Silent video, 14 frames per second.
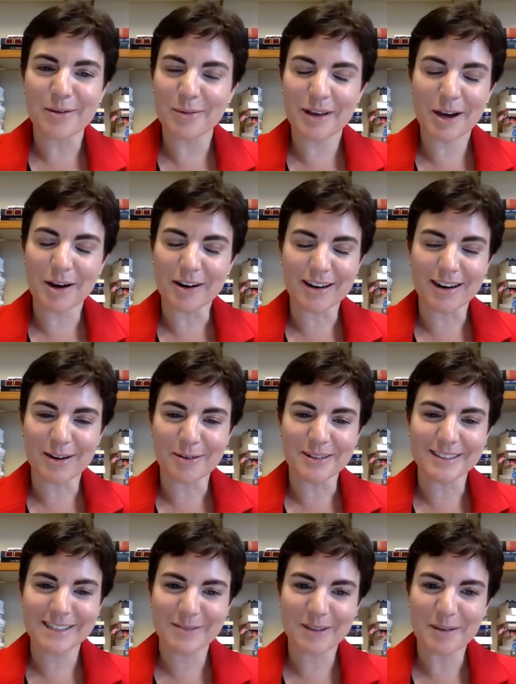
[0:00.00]
we are uh,
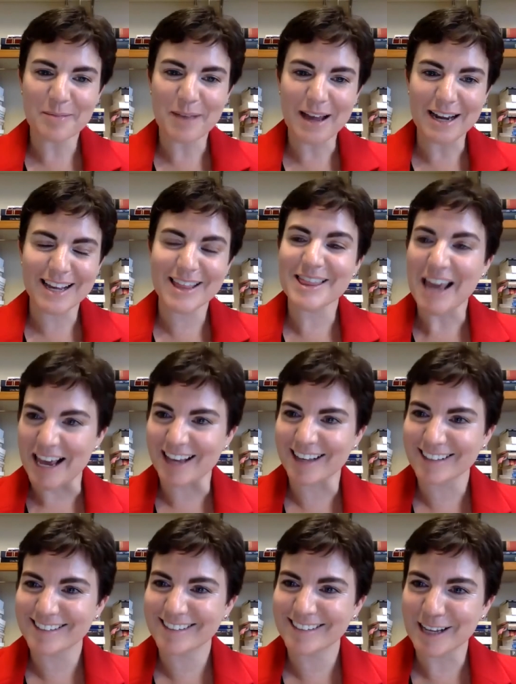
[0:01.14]
receiving many thanks